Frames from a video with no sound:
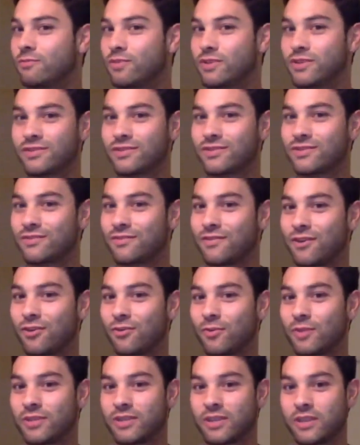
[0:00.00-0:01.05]
business
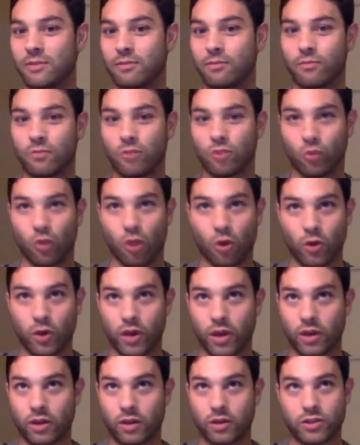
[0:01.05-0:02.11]
development team,
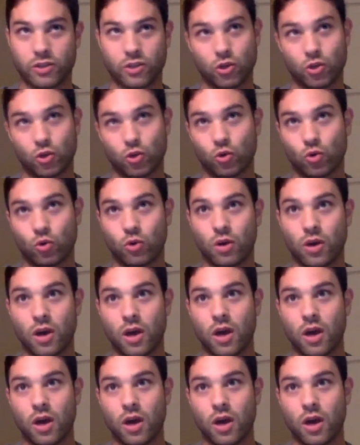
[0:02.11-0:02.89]
growing to